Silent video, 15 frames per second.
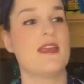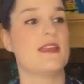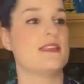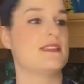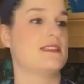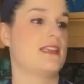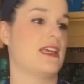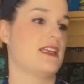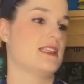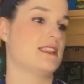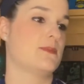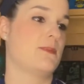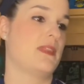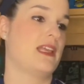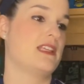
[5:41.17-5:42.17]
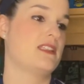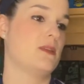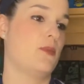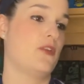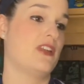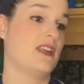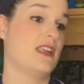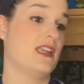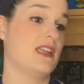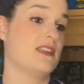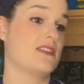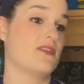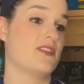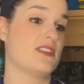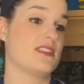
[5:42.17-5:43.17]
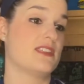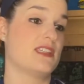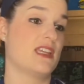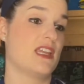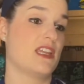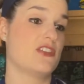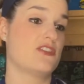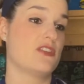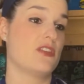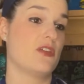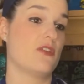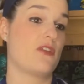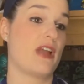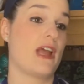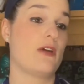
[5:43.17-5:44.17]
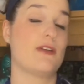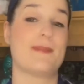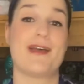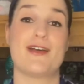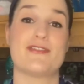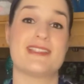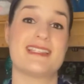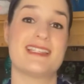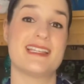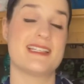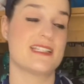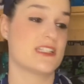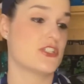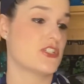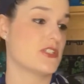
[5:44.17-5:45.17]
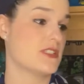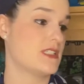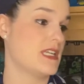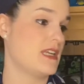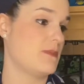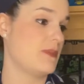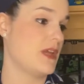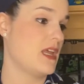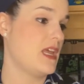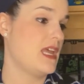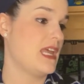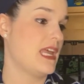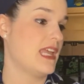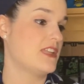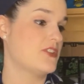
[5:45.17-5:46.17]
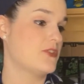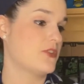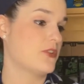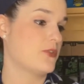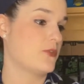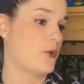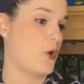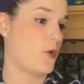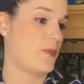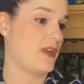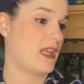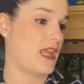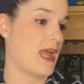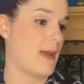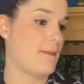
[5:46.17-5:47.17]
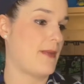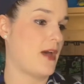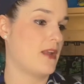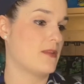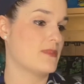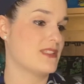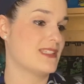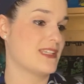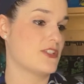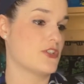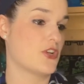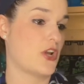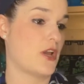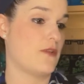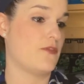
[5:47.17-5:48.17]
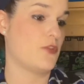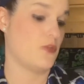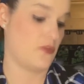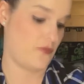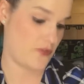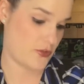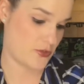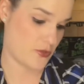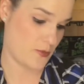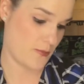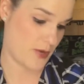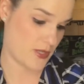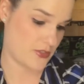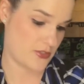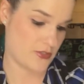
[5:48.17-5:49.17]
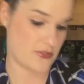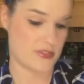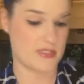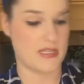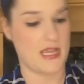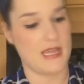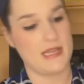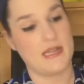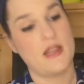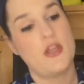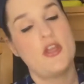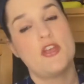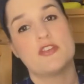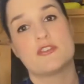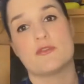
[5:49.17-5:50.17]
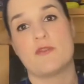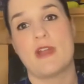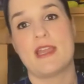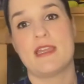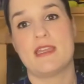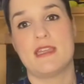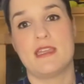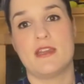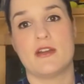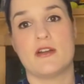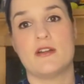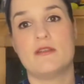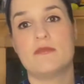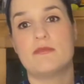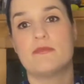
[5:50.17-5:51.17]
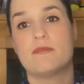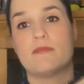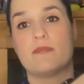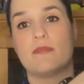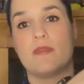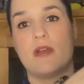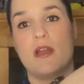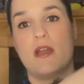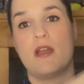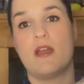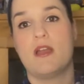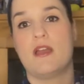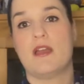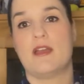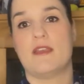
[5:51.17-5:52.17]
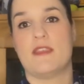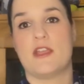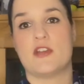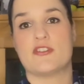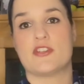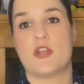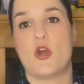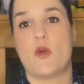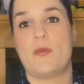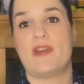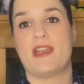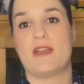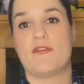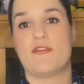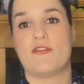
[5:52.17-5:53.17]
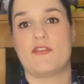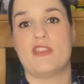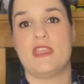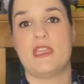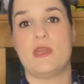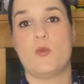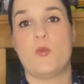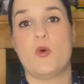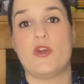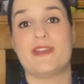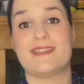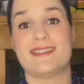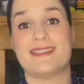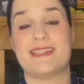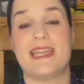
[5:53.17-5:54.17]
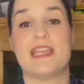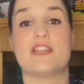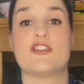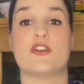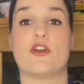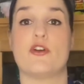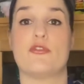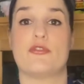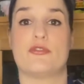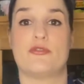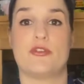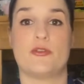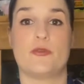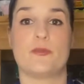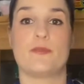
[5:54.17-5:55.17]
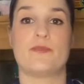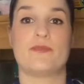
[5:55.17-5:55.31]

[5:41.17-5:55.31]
It says, place the pointed end of the stick into the ground about 6 inches deep, insert through opening at bottom center of Universal Monster sign. So right here, there's an opening for the wooden stake to go through.